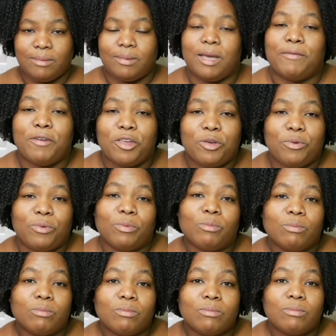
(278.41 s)
giving
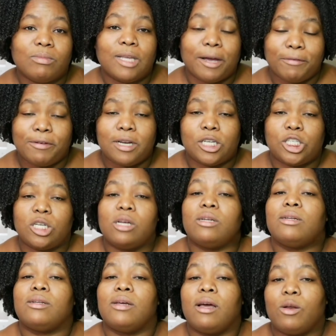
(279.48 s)
you
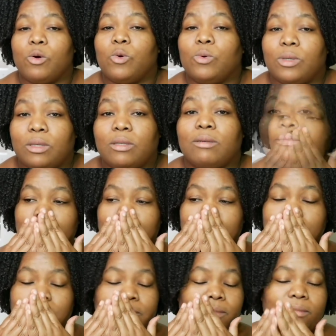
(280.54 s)
definition and hold.
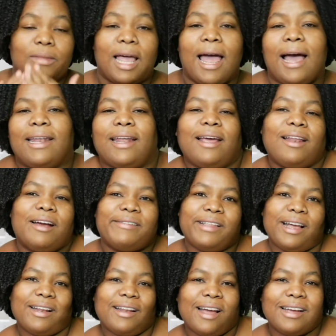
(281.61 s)
And I love
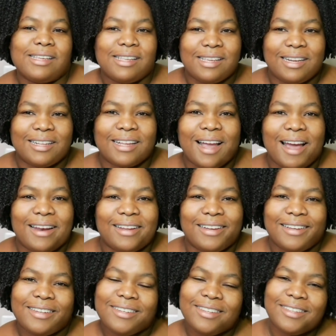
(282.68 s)
that nice little kind
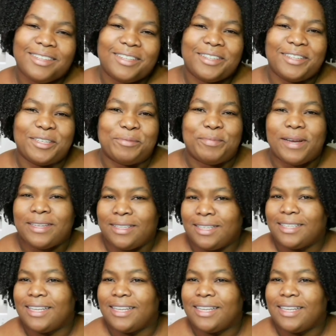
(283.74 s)
of toothpastey